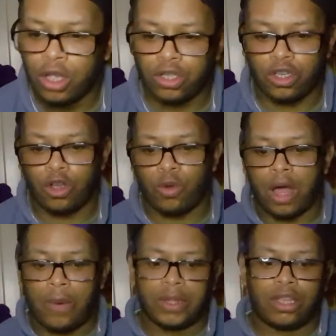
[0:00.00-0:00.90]
So
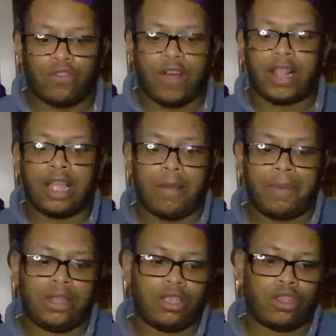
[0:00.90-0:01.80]
I wanted to round
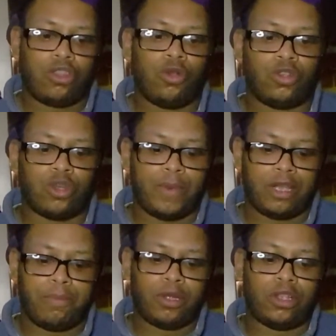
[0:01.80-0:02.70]
up into the two so we
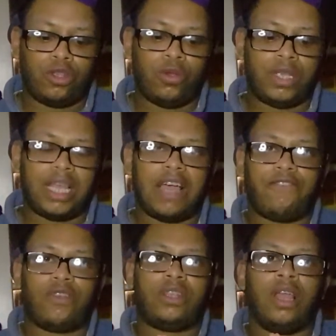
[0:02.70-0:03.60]
could put the two
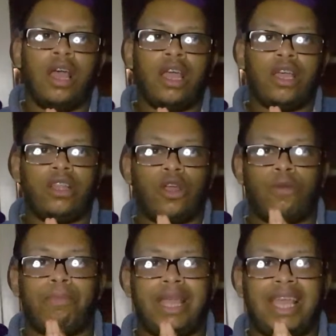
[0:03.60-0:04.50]
together and, you
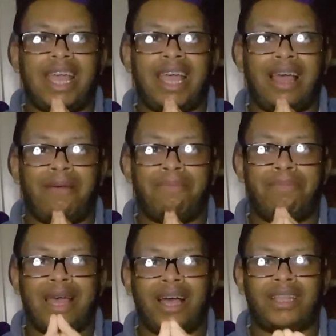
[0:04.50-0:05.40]
know, make it a
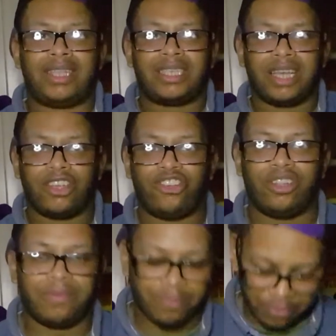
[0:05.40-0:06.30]
better
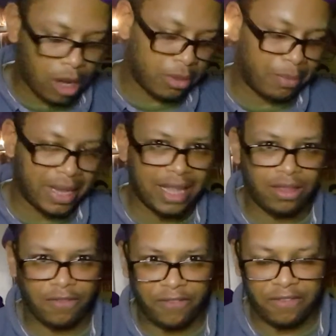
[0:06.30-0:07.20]
discussion. The
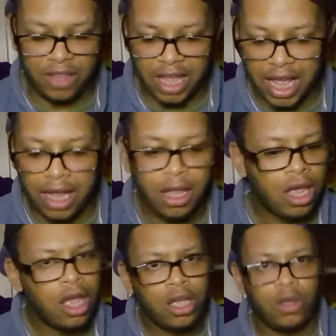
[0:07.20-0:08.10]
beginning of 58,
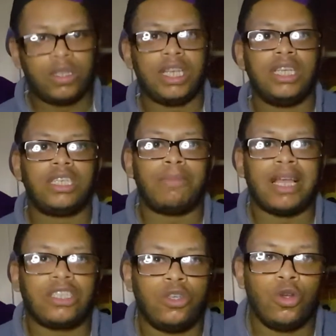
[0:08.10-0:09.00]
you see
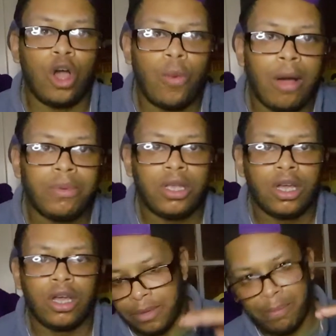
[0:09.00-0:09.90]
Zamasu go up
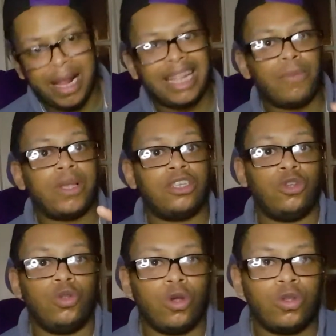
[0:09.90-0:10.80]
to the planet where
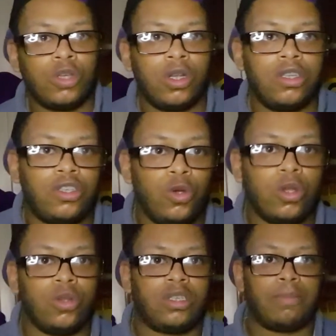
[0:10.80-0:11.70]
Zuno's on.
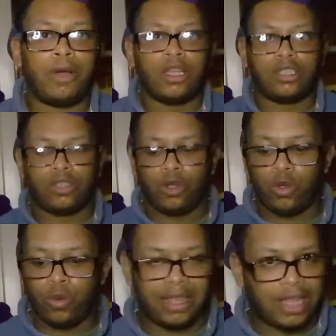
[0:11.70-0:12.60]
Zuno's the person
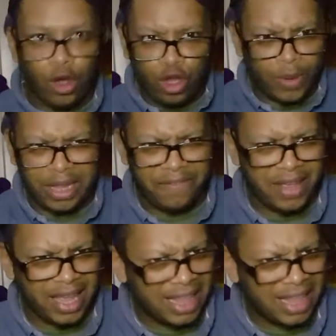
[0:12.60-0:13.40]
who can tell you anything.